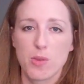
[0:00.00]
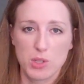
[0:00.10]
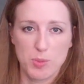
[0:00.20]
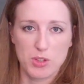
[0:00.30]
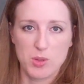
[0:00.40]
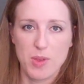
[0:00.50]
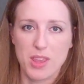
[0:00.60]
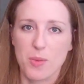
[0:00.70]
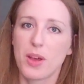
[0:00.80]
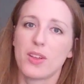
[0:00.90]
They were
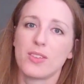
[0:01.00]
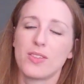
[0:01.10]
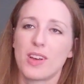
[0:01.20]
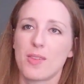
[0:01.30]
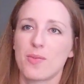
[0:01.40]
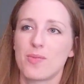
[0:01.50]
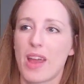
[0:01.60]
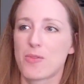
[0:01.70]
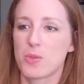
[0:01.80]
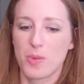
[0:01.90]
supposed to be there. Well,
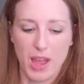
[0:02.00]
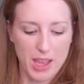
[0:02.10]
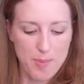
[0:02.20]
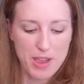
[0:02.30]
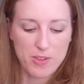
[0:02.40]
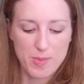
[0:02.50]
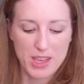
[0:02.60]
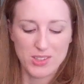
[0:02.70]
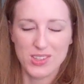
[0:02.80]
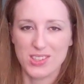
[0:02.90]
after I
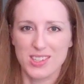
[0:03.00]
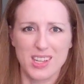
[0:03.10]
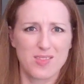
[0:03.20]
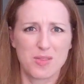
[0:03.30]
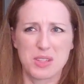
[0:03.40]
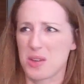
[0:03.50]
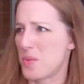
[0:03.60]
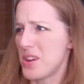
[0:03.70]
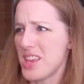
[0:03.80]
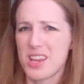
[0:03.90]
got back from Estes, because I
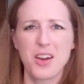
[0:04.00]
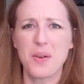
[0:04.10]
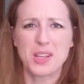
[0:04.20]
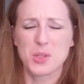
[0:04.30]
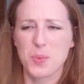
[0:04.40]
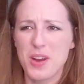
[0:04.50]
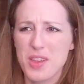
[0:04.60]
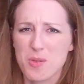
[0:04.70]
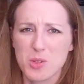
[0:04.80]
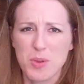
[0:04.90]
was like, where'd they go? I
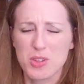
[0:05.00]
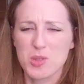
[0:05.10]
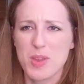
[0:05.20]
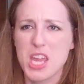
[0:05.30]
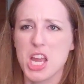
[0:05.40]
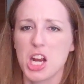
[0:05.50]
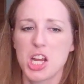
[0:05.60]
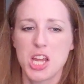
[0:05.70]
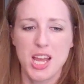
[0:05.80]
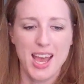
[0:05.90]
swear they were supposed to
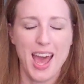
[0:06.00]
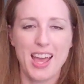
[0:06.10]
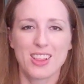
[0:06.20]
be here.